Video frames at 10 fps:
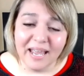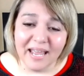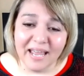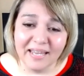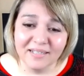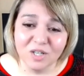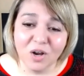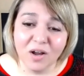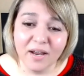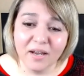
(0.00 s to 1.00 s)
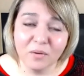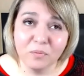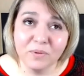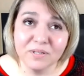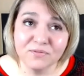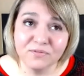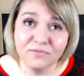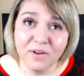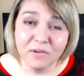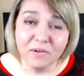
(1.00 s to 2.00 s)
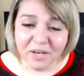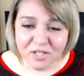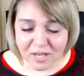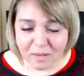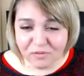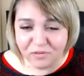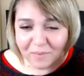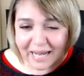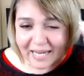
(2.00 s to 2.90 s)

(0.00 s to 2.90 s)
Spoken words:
and I was very much coming from an